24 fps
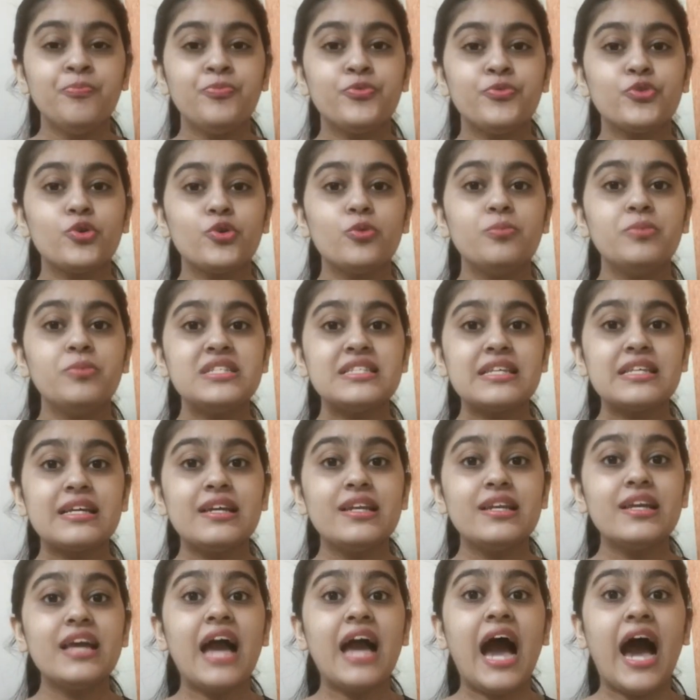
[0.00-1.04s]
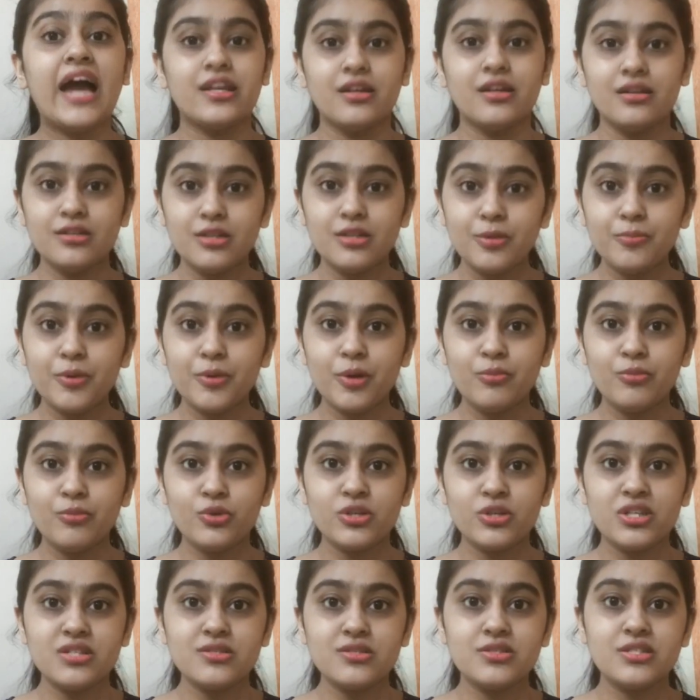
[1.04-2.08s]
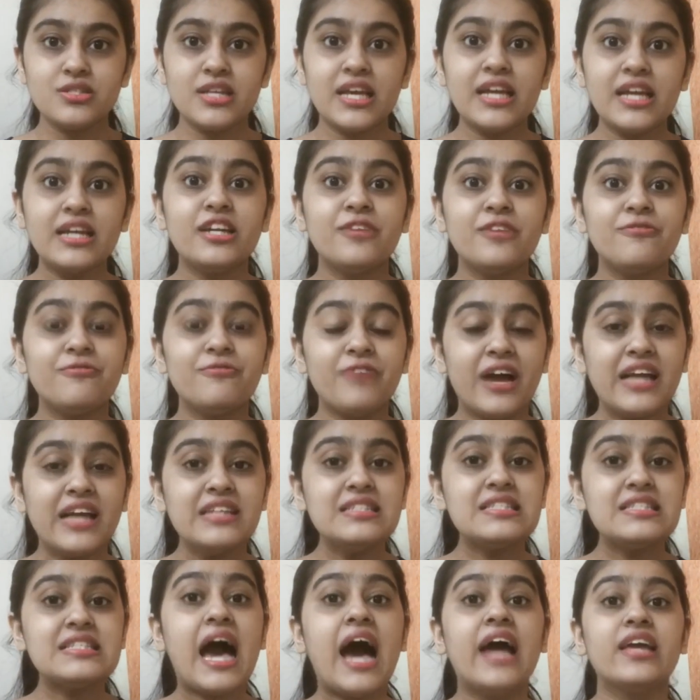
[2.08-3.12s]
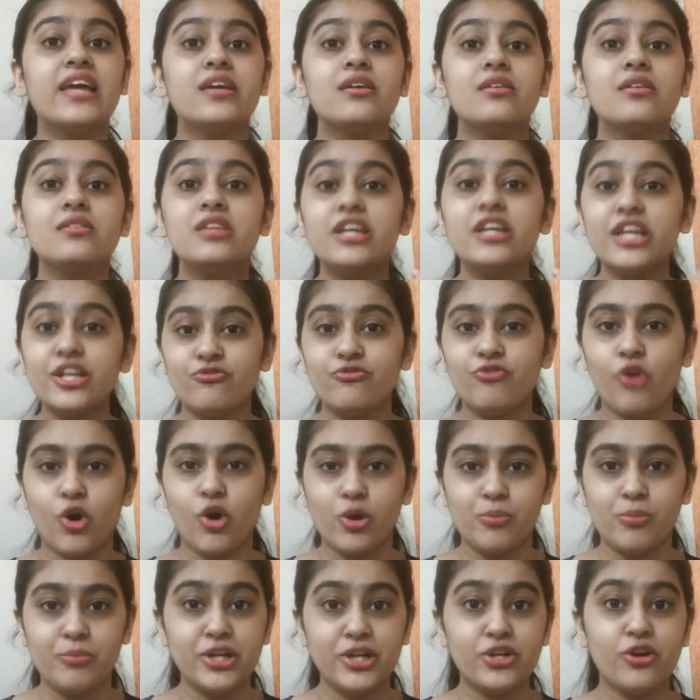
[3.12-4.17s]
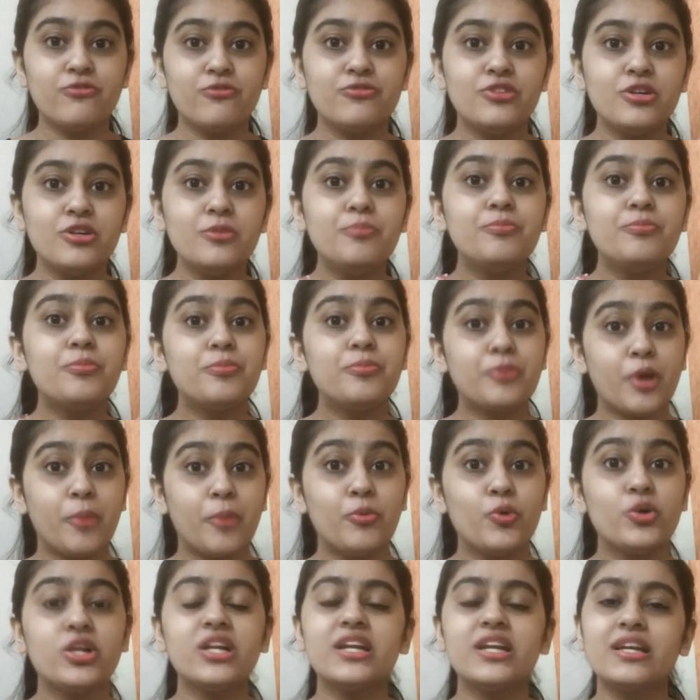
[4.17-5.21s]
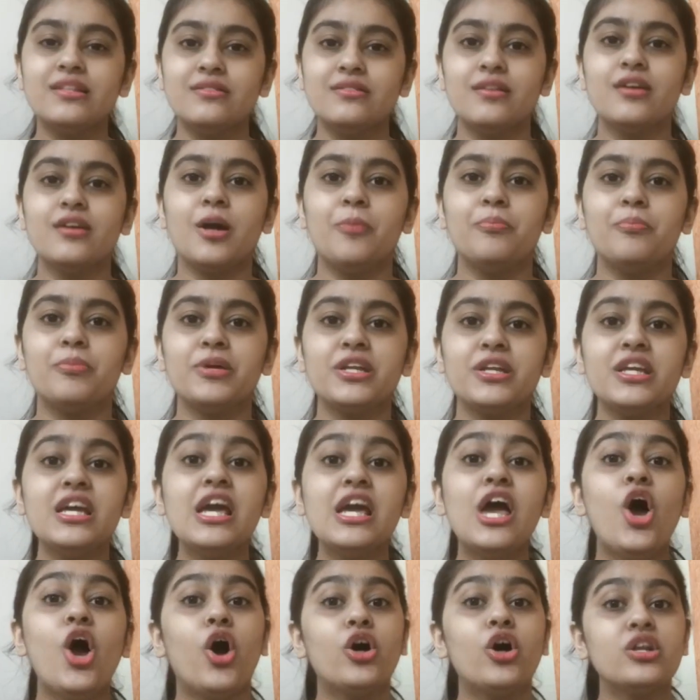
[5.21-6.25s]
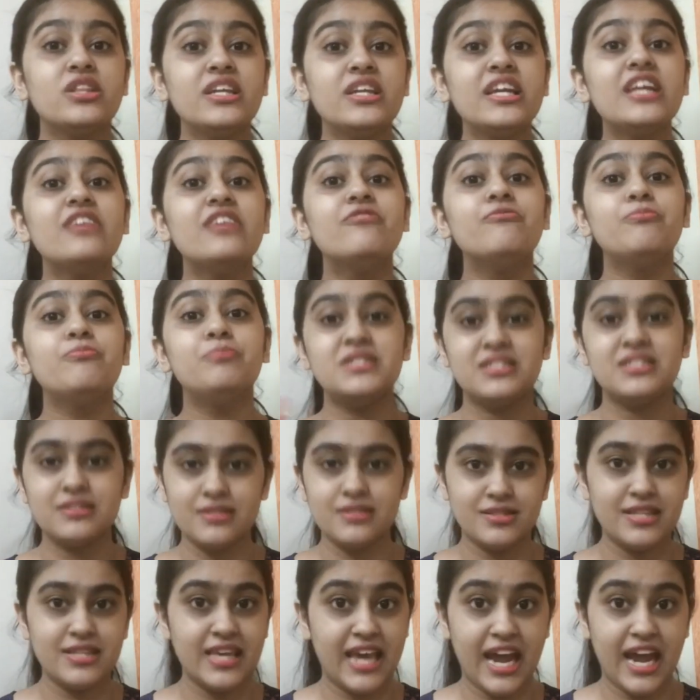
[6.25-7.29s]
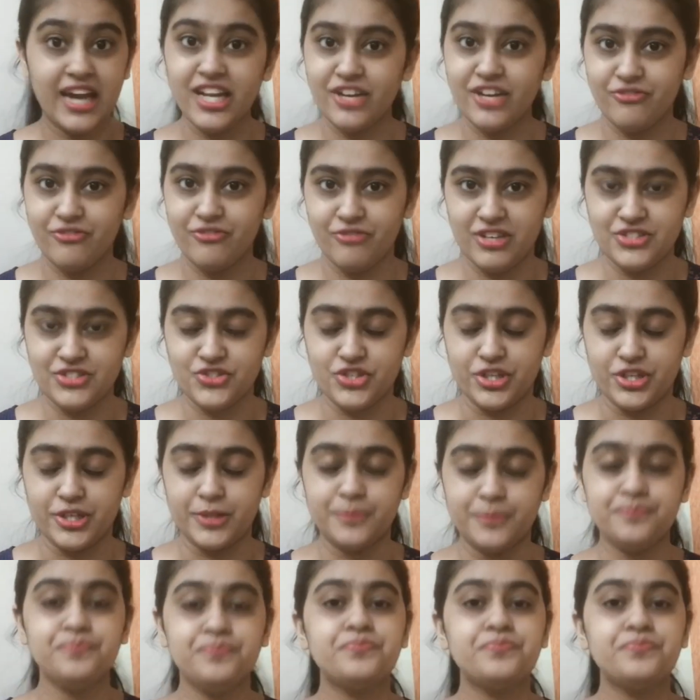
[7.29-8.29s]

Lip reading: So basically, higher the promoter stake defines higher the involvement of the promoter in the company or the business they had invested in.